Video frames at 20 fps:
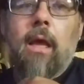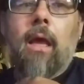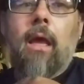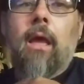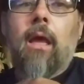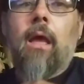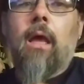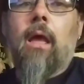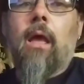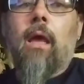
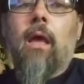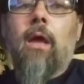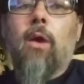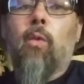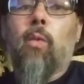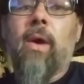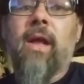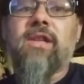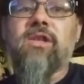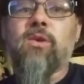which went
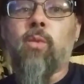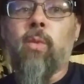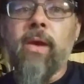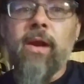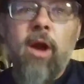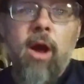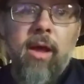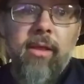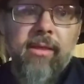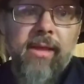on later
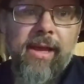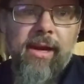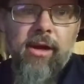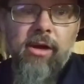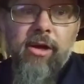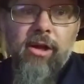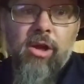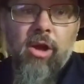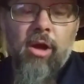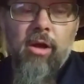to
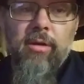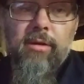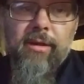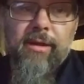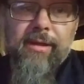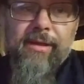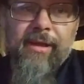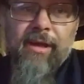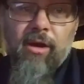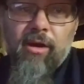
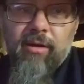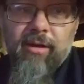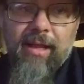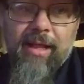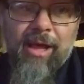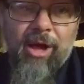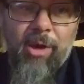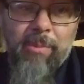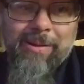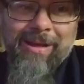help
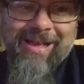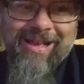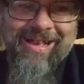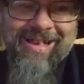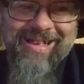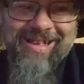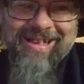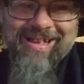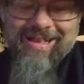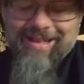to
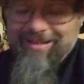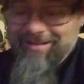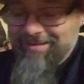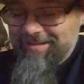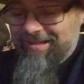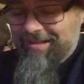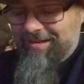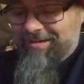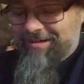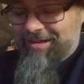help.
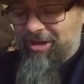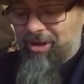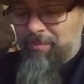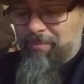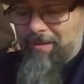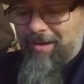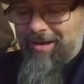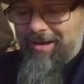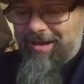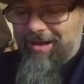
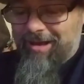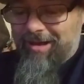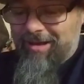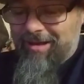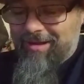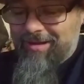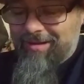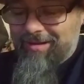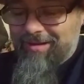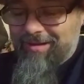
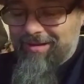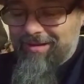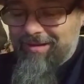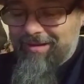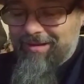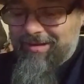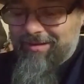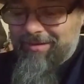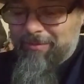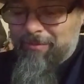What are
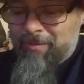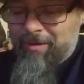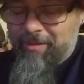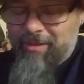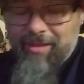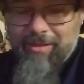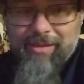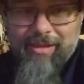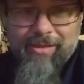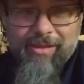
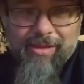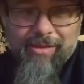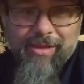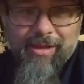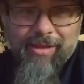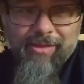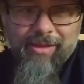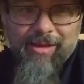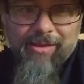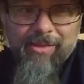the
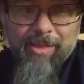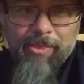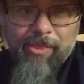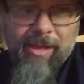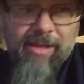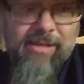things that help